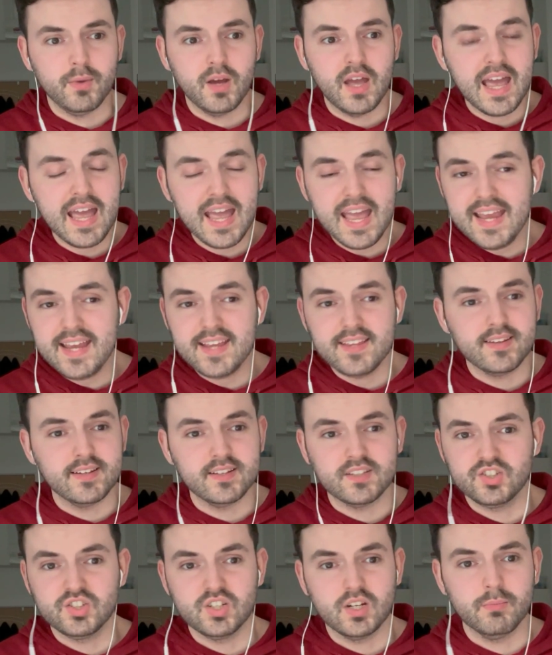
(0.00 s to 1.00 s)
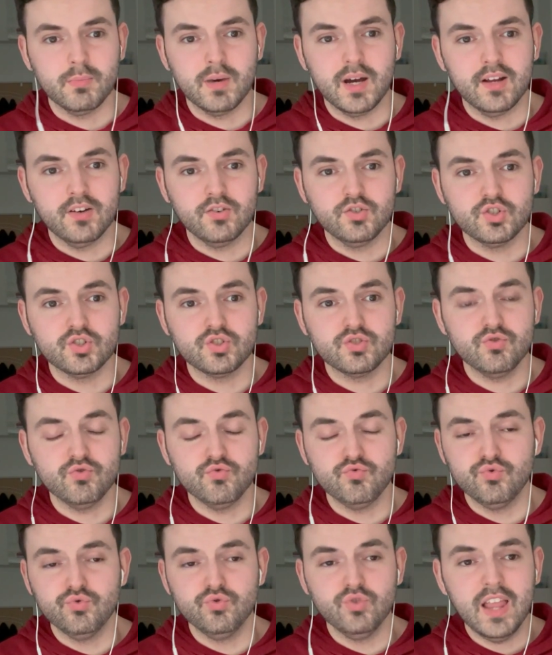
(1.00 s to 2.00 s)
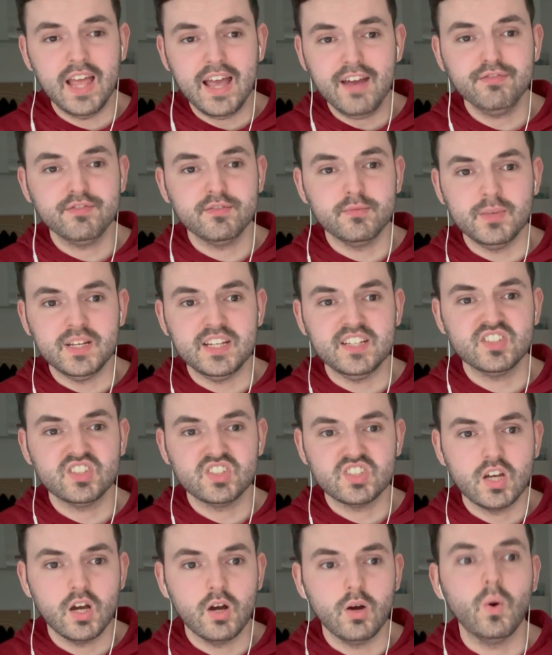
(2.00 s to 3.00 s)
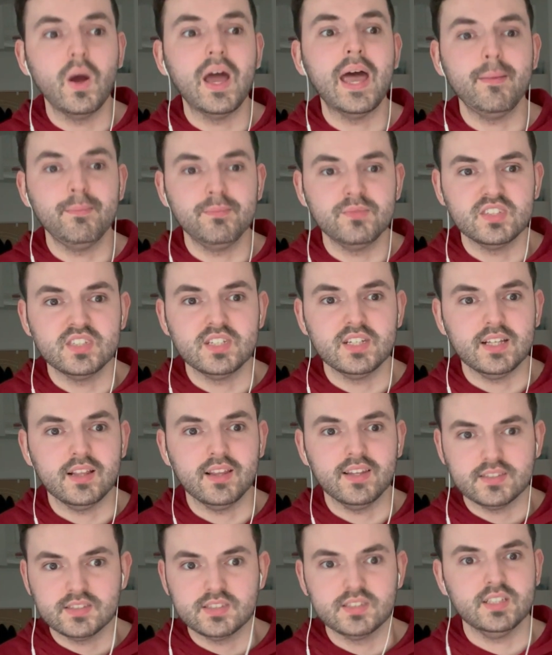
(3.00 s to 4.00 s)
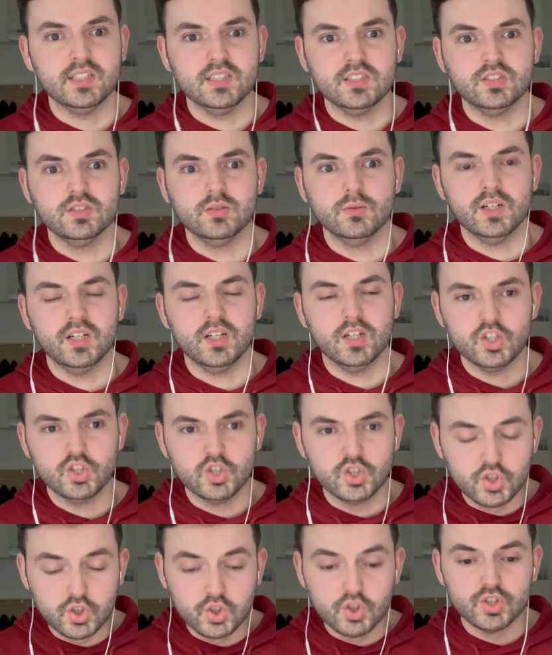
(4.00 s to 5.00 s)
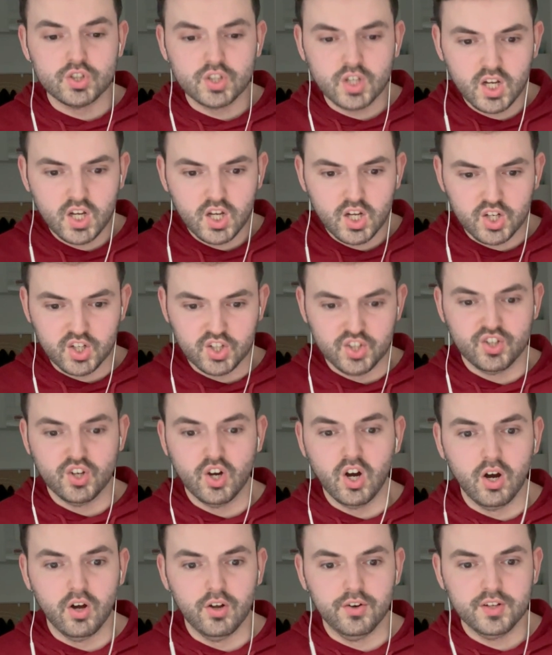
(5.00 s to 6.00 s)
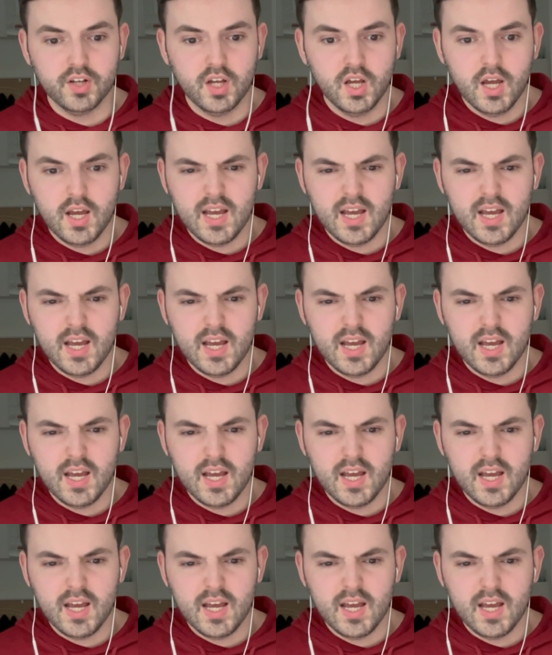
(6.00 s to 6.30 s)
Hate this shit, man. Just left me so empty listening to it. Good God.